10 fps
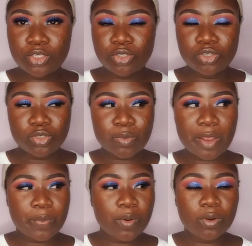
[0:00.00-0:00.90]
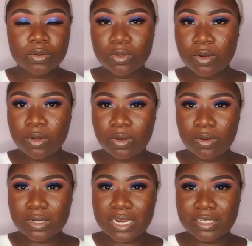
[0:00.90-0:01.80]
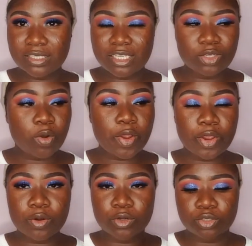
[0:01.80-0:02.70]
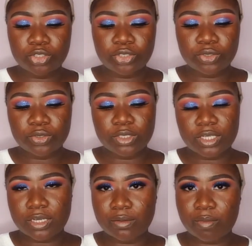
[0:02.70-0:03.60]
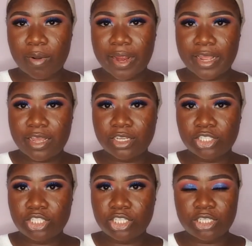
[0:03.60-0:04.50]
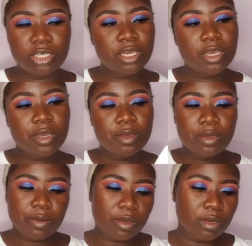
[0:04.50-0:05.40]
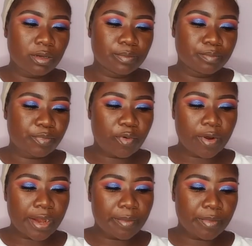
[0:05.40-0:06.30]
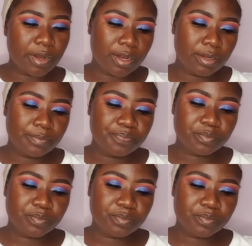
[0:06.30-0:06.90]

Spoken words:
to use my Pond Long Lasting Oil Contour, then my HD primer,